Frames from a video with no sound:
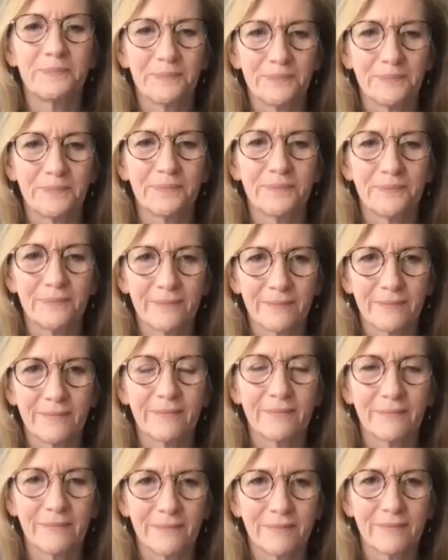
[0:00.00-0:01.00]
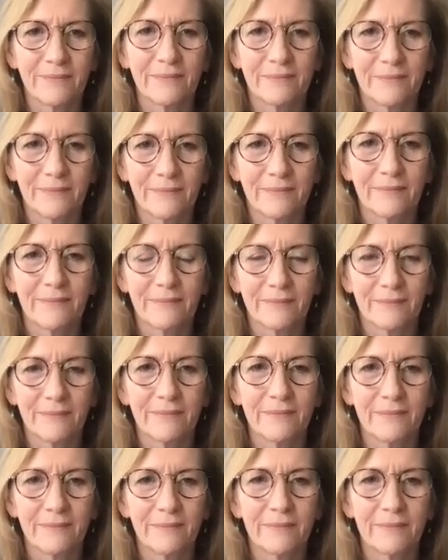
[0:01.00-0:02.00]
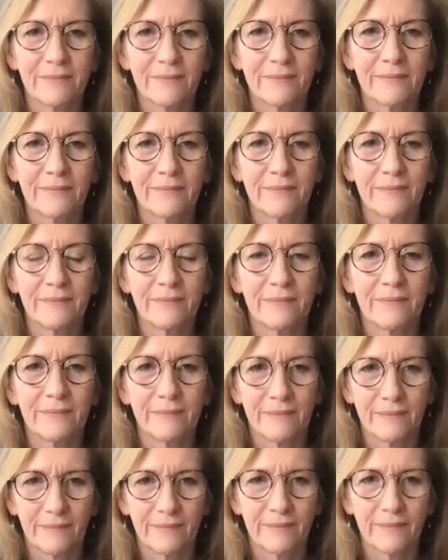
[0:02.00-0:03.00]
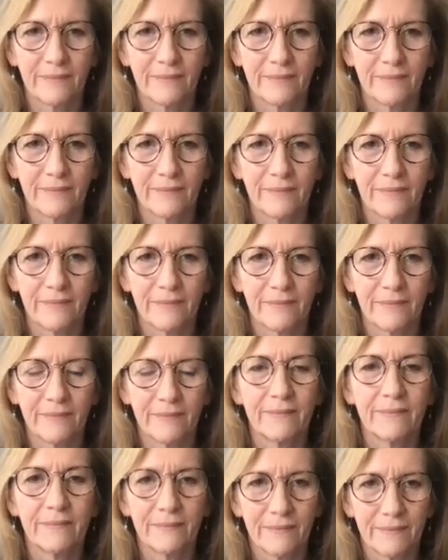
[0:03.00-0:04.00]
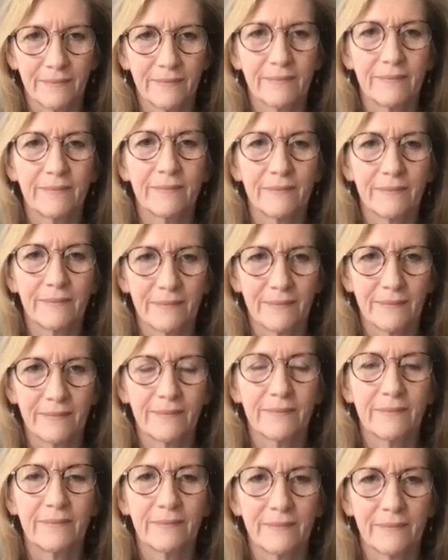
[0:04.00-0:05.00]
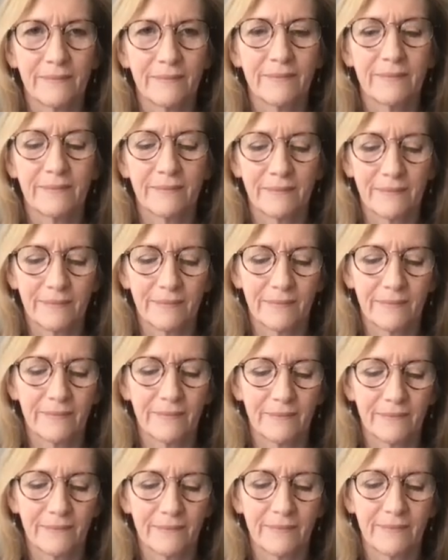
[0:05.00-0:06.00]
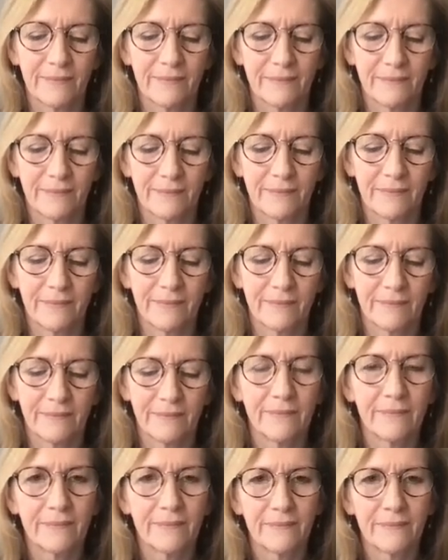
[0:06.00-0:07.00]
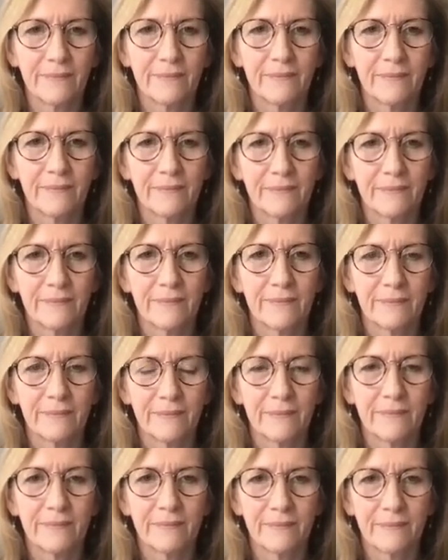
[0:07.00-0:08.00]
This person isn't speaking.